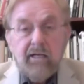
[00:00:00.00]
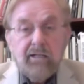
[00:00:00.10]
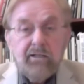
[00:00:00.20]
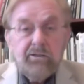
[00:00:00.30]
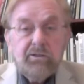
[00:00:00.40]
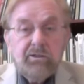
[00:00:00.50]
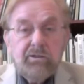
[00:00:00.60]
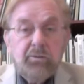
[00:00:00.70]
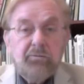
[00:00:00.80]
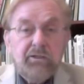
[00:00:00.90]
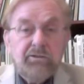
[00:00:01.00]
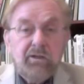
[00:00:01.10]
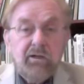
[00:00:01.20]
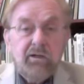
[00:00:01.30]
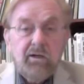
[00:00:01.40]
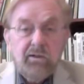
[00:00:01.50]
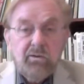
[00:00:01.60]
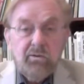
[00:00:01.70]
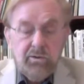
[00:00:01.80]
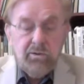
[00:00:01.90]
There's a professor, R.
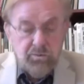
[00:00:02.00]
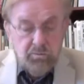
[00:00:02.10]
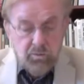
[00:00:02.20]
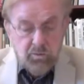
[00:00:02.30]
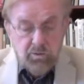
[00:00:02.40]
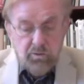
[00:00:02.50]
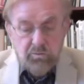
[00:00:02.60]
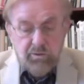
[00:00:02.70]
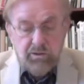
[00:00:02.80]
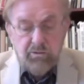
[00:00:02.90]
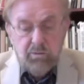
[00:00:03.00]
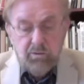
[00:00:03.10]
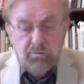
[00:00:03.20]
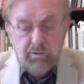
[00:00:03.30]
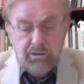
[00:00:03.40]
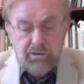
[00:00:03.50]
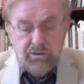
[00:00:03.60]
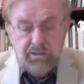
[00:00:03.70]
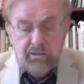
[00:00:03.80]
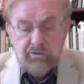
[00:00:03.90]
Lawrence Moore, who's written a book, Religious
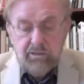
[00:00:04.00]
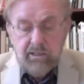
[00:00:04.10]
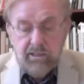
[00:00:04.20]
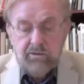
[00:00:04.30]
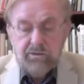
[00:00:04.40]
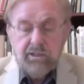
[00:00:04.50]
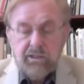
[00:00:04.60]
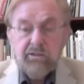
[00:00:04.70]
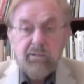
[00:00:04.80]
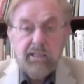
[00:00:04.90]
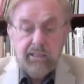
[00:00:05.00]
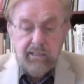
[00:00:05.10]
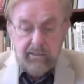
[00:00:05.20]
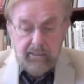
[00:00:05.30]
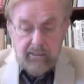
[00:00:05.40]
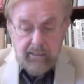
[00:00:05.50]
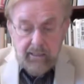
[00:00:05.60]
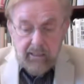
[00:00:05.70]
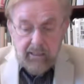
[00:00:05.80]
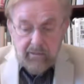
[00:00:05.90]
Outsiders and the Making
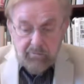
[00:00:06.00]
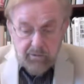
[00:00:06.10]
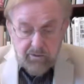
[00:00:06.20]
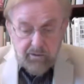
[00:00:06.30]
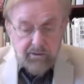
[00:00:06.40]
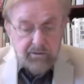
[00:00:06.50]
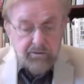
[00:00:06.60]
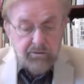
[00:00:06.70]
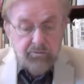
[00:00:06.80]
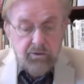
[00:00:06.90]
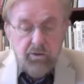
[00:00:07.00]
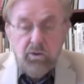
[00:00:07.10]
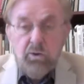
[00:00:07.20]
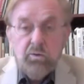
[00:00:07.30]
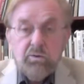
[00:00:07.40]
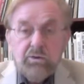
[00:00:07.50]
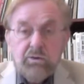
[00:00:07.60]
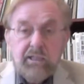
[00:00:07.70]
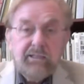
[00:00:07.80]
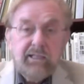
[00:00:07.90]
of Americans, who
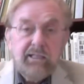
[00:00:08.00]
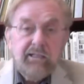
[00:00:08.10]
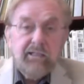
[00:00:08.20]
says that